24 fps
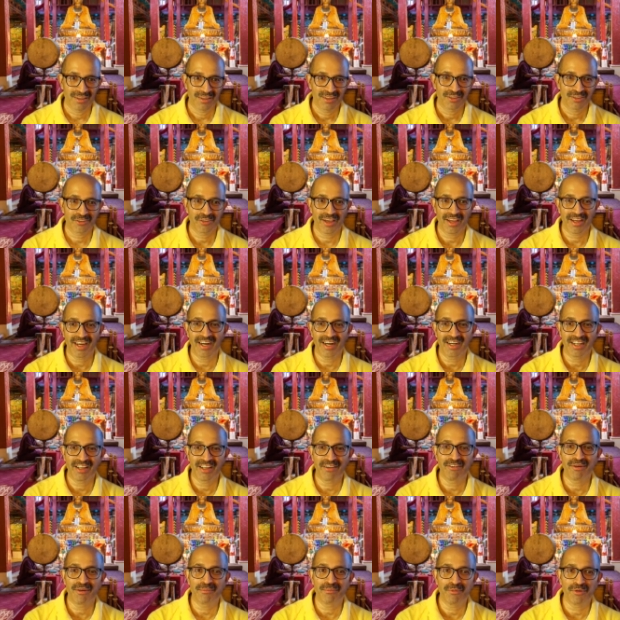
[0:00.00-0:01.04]
So I get
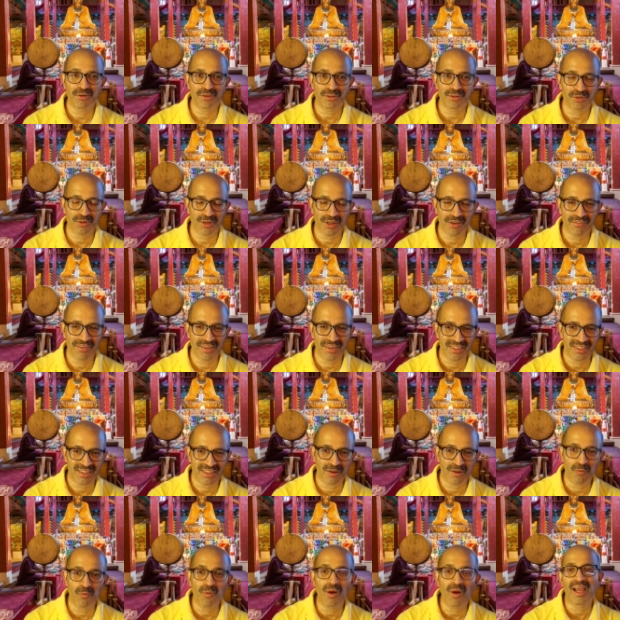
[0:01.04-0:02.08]
even more sukha
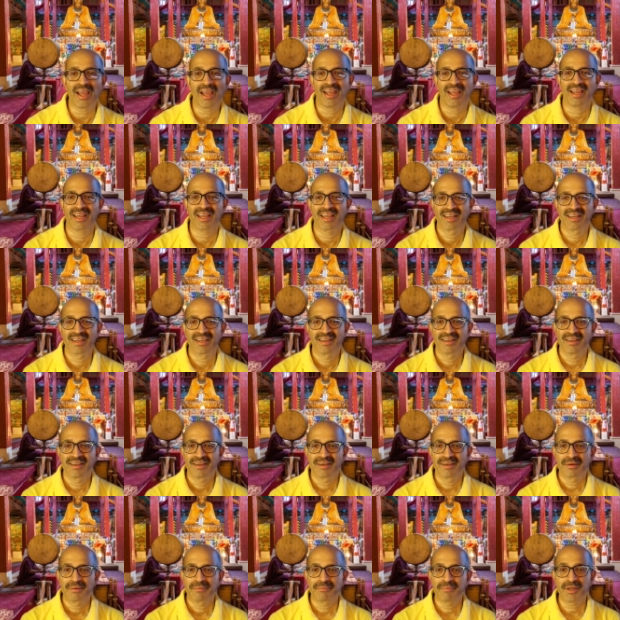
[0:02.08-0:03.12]
vedana. Why?
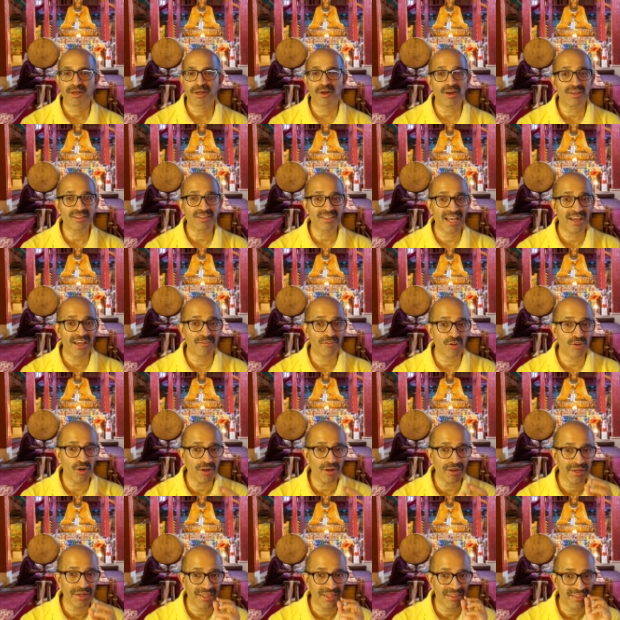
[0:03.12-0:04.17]
Because I have
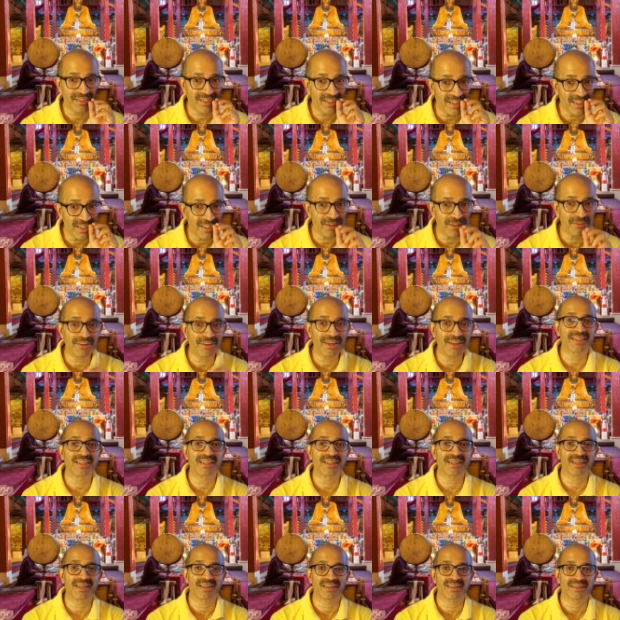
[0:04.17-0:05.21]
not discerned the
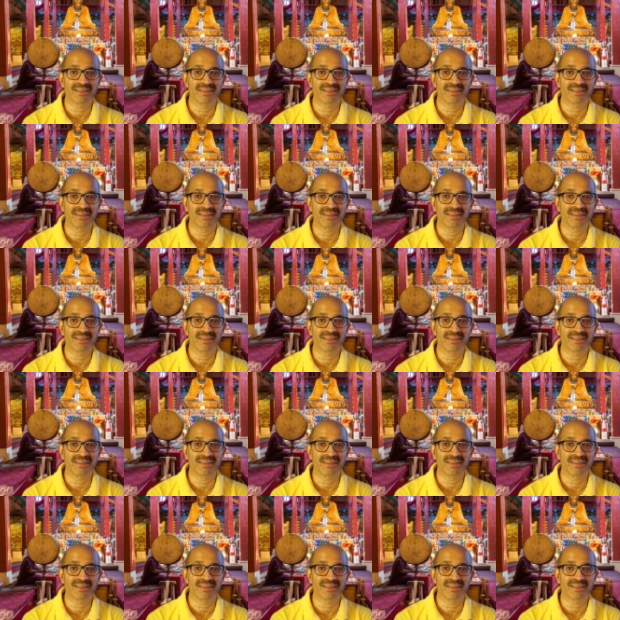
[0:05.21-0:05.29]
vedana.